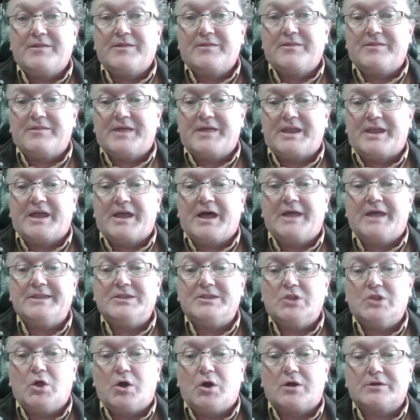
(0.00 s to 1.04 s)
that
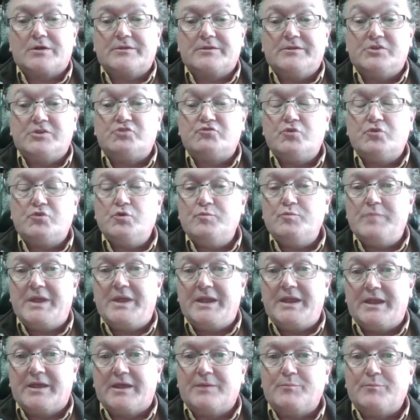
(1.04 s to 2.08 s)
unlocked the true
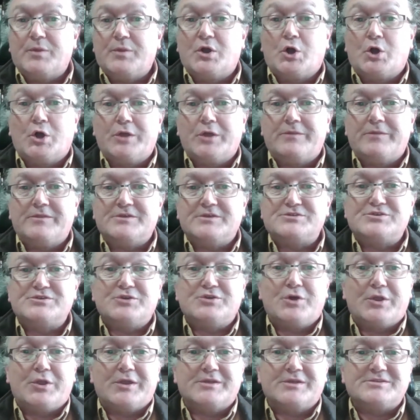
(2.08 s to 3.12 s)
meaning behind the
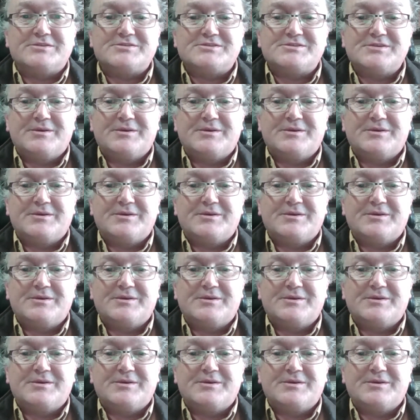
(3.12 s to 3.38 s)
sonnets.